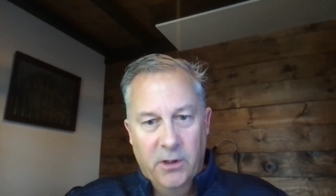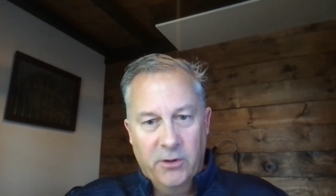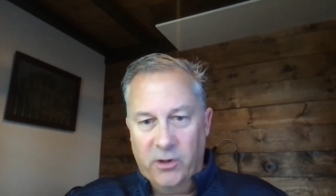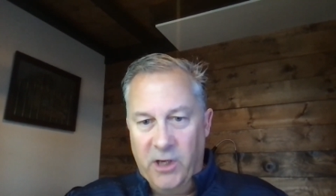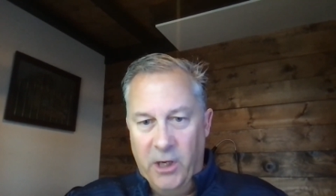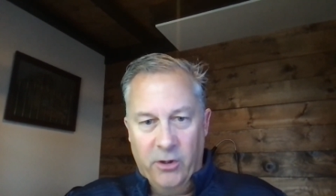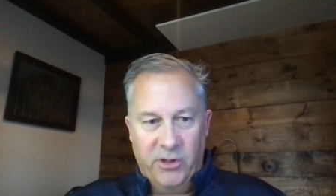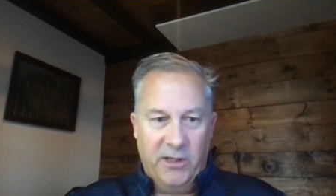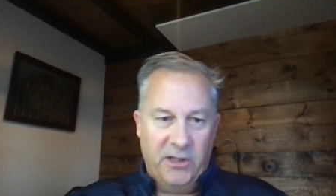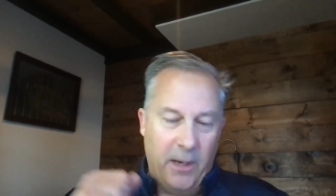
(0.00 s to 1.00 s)
So a carrier
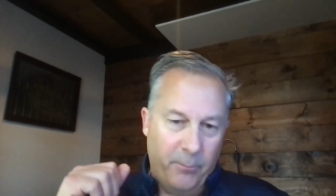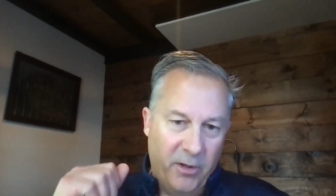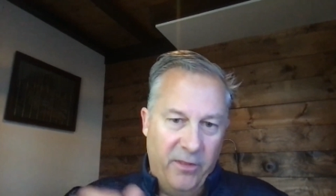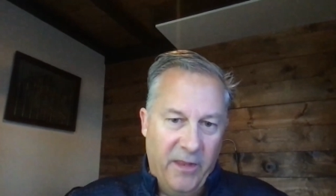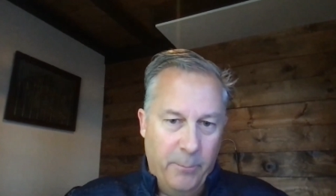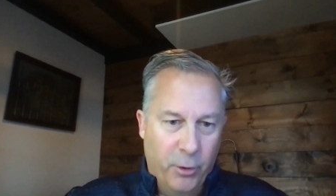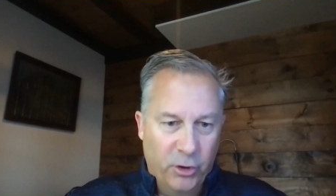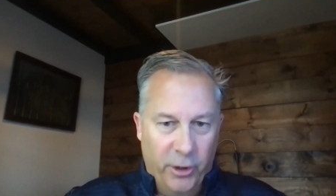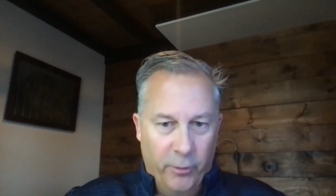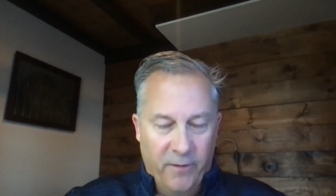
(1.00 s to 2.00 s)
signs up, they
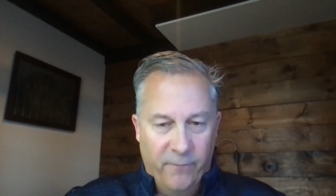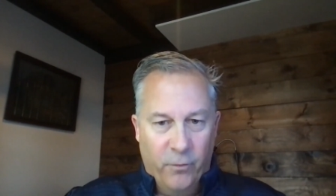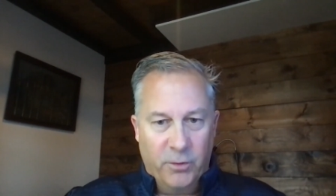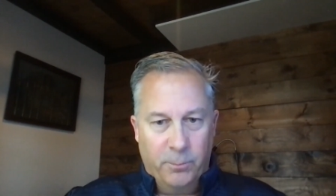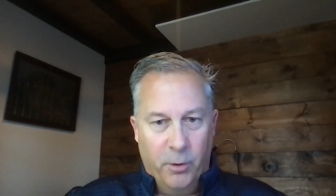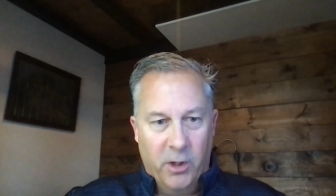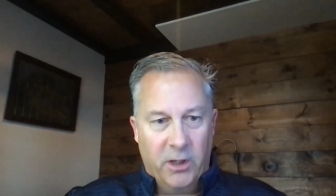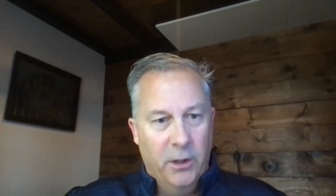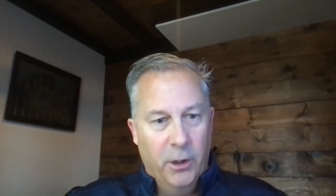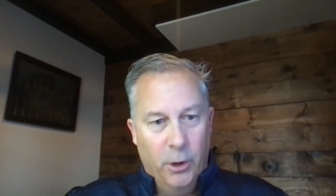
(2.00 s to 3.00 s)
push their in-force
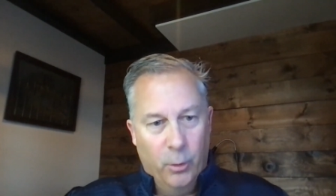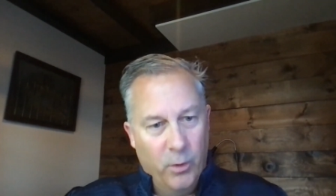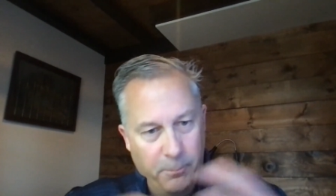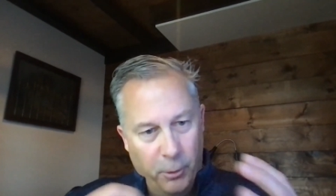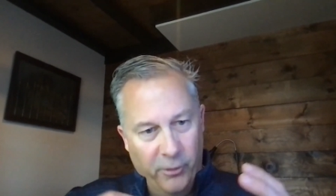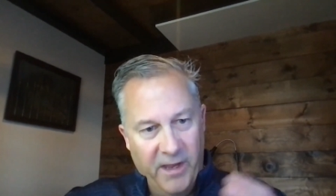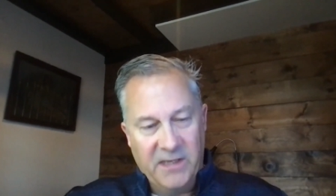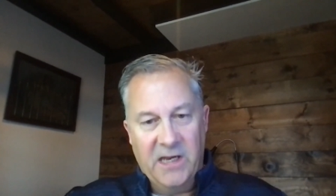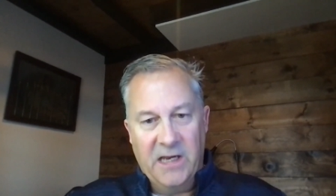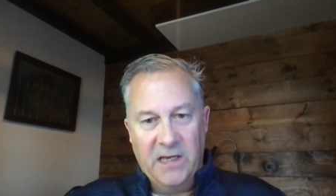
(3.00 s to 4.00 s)
book. We pull
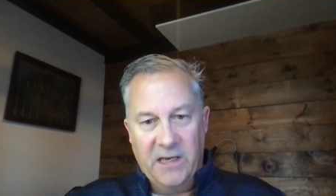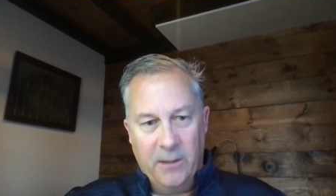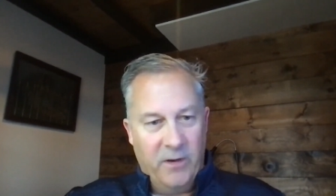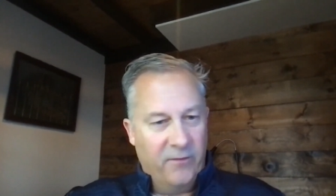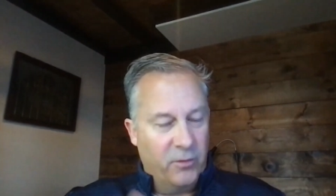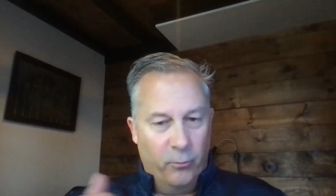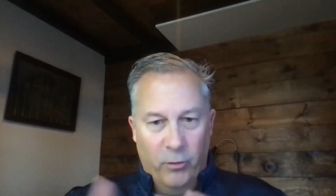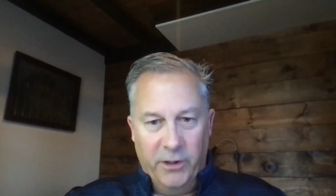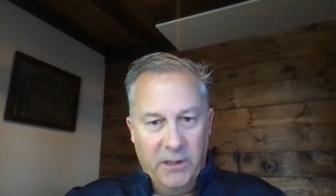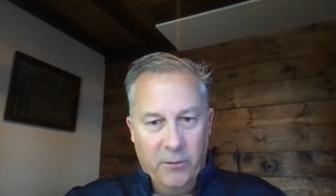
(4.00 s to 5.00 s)
that data in. We have some
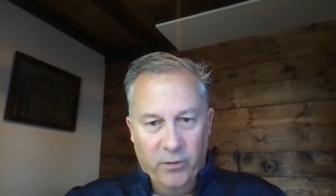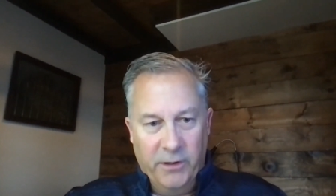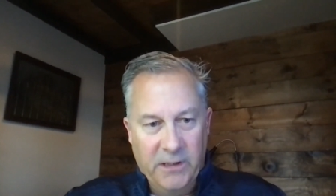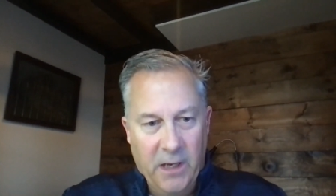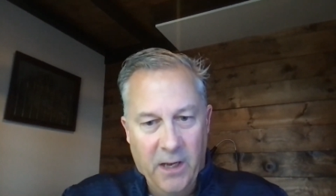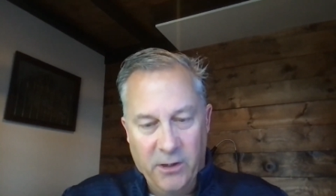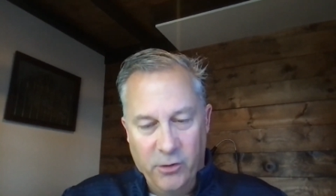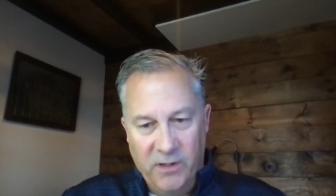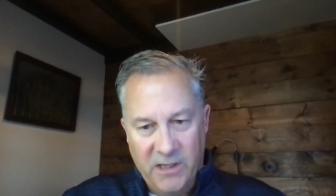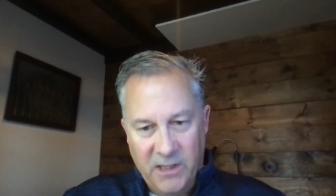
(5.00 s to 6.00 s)
really
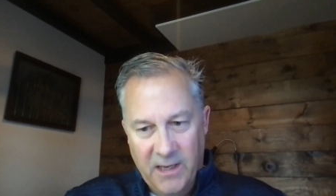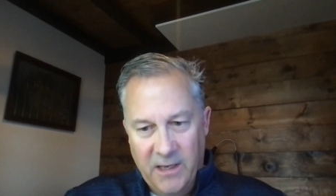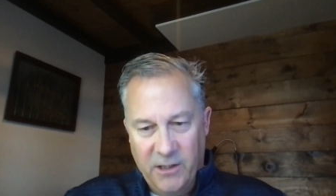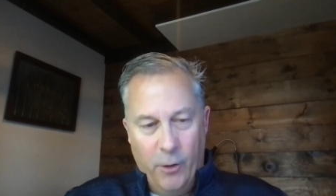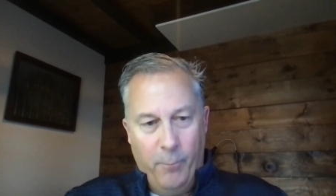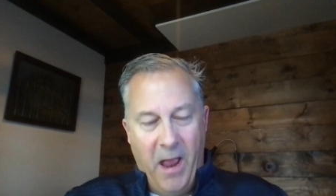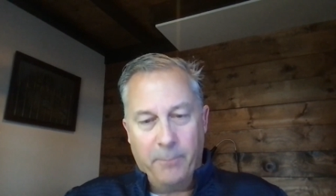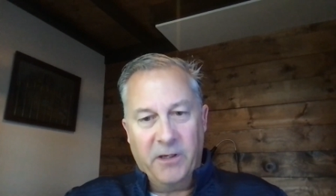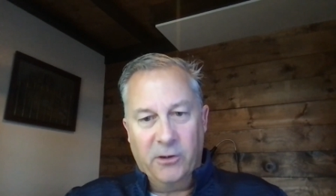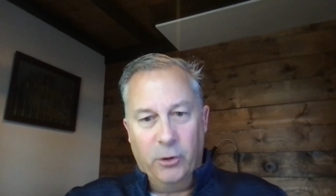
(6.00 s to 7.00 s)
unique,
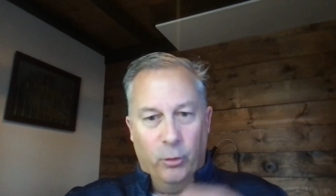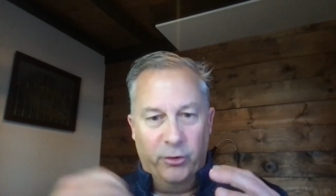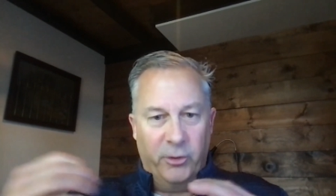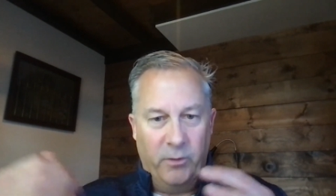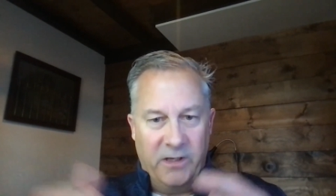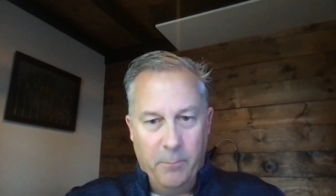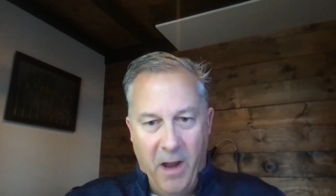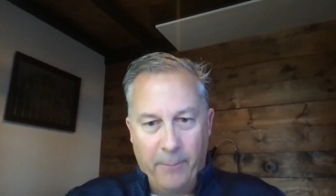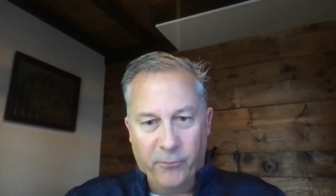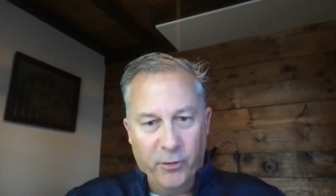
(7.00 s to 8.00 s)
mapping tools that we can
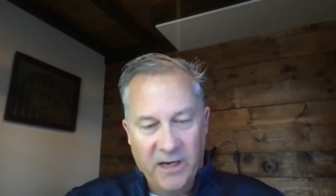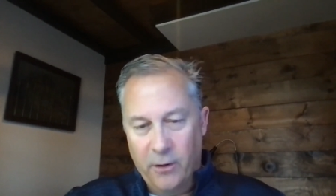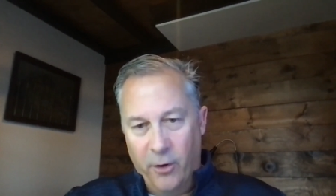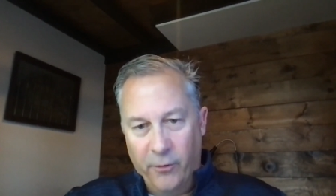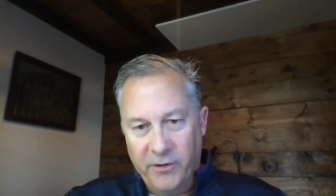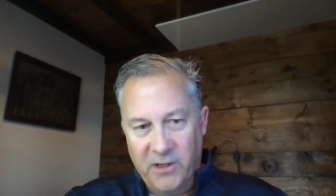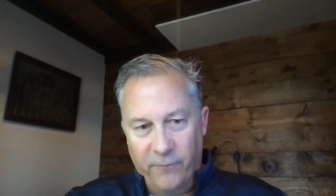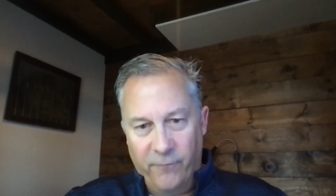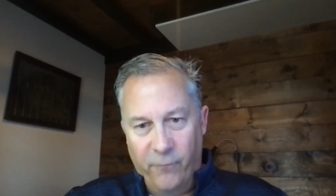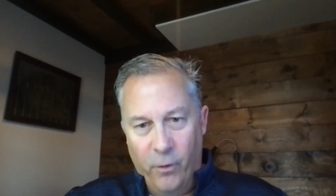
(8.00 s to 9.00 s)
map their data on all these
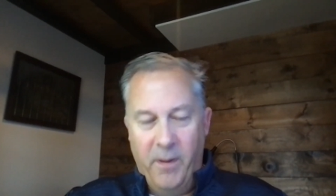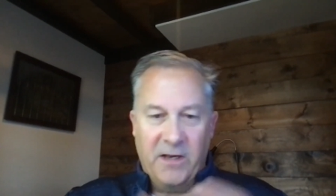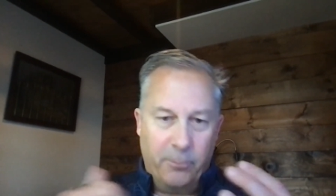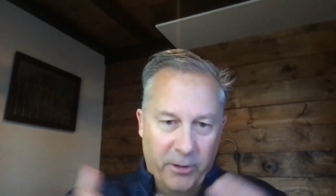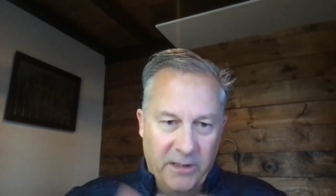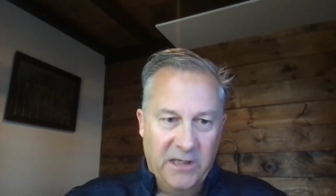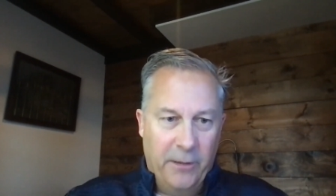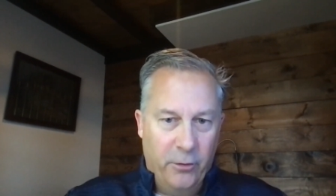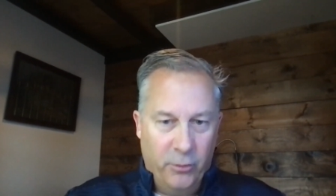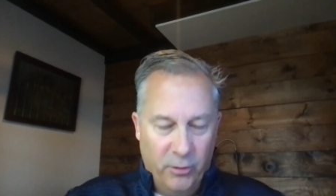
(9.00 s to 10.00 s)
different formats, bring it
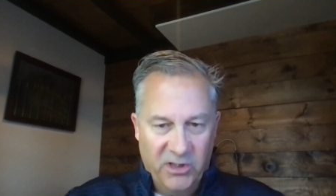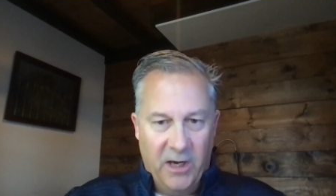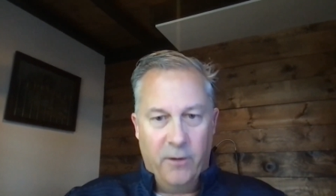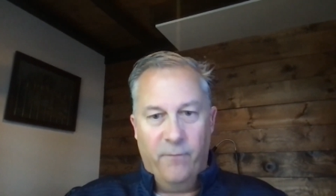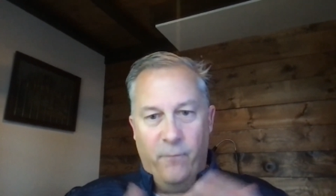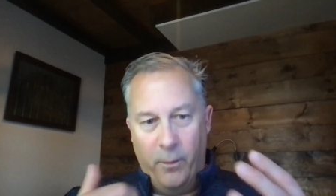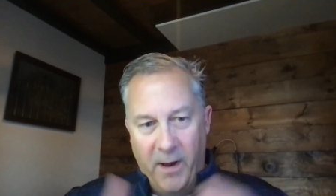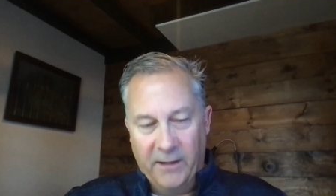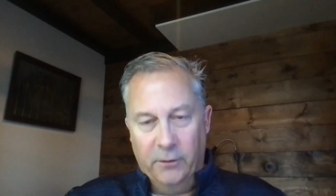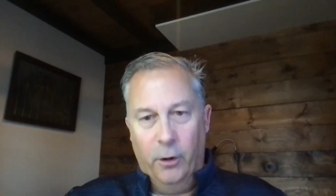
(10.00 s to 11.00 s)
together into a standard
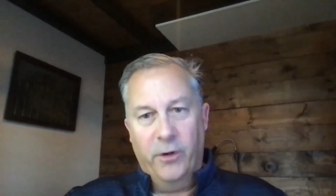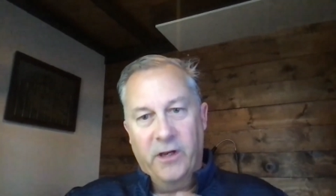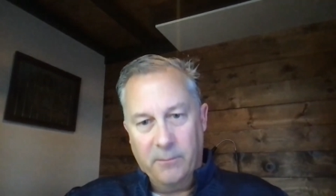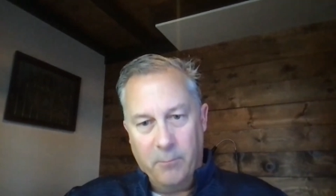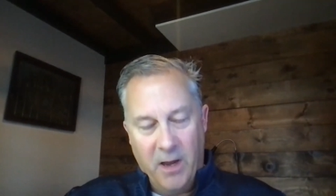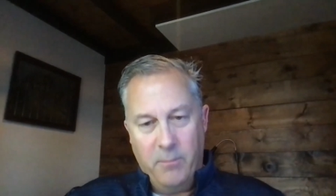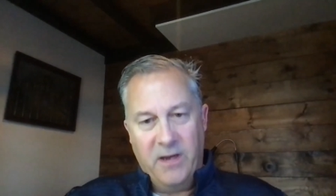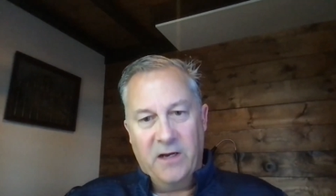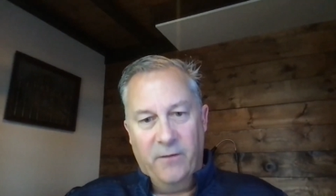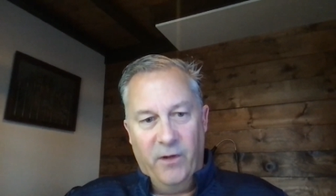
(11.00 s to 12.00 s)
format, load it, and
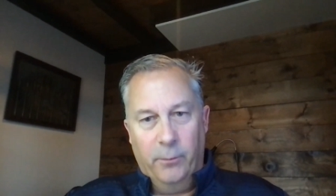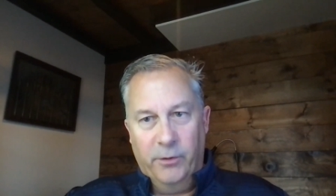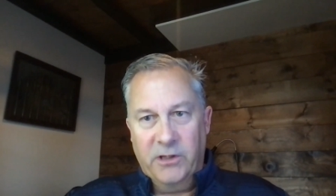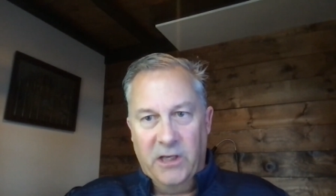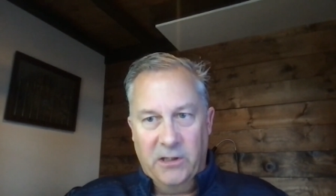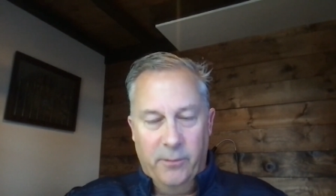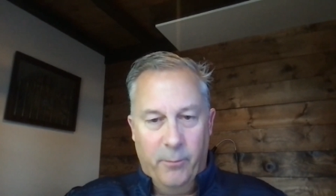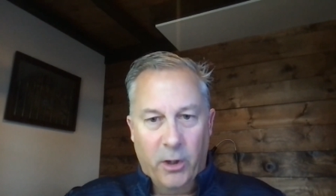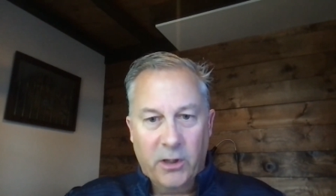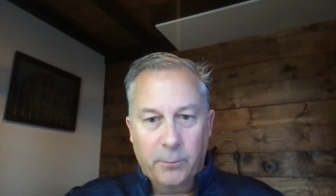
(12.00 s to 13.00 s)
make it available into the
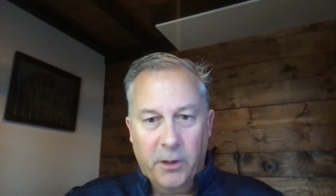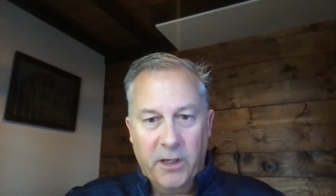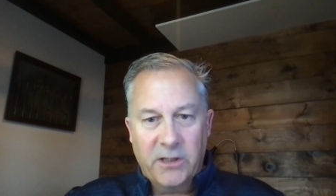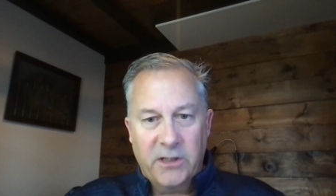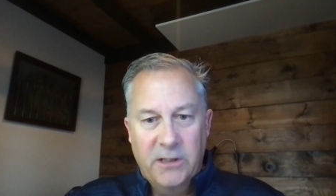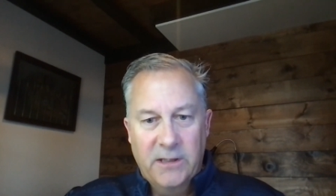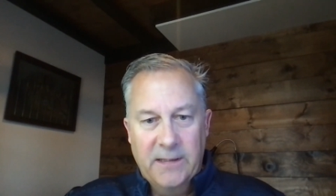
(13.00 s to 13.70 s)
marketplace.